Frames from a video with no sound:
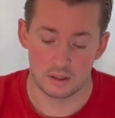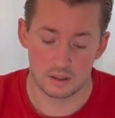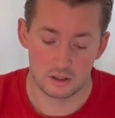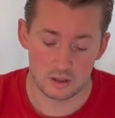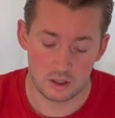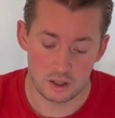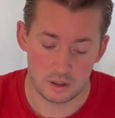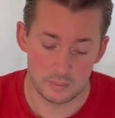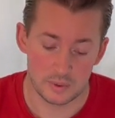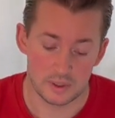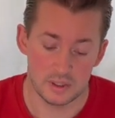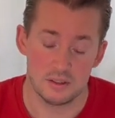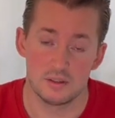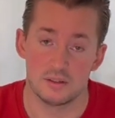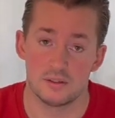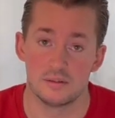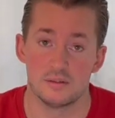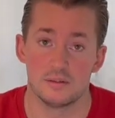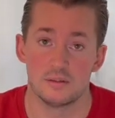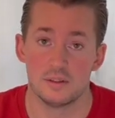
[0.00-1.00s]
carpet,
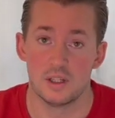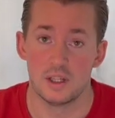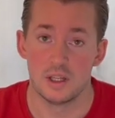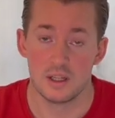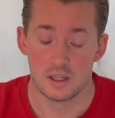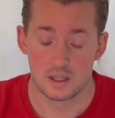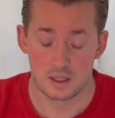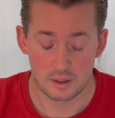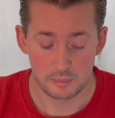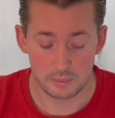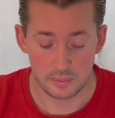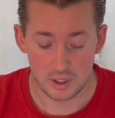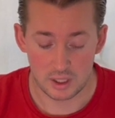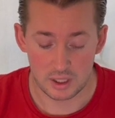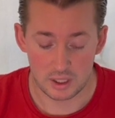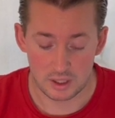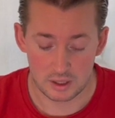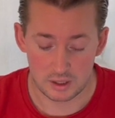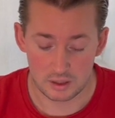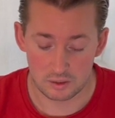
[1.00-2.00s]

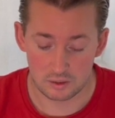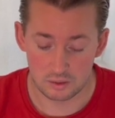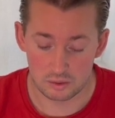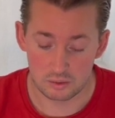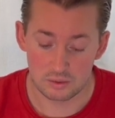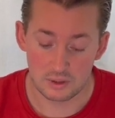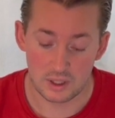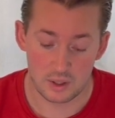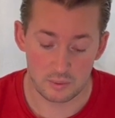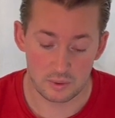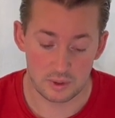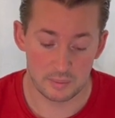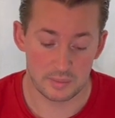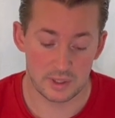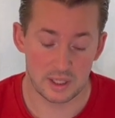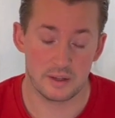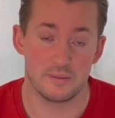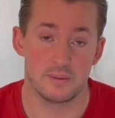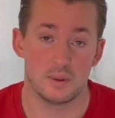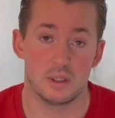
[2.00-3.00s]
but soon I will be
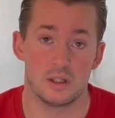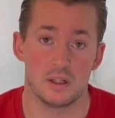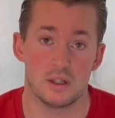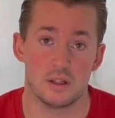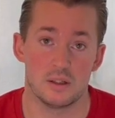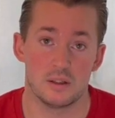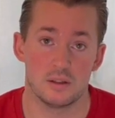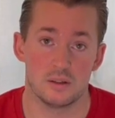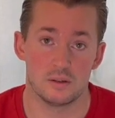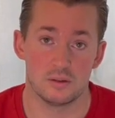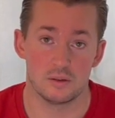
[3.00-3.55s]
able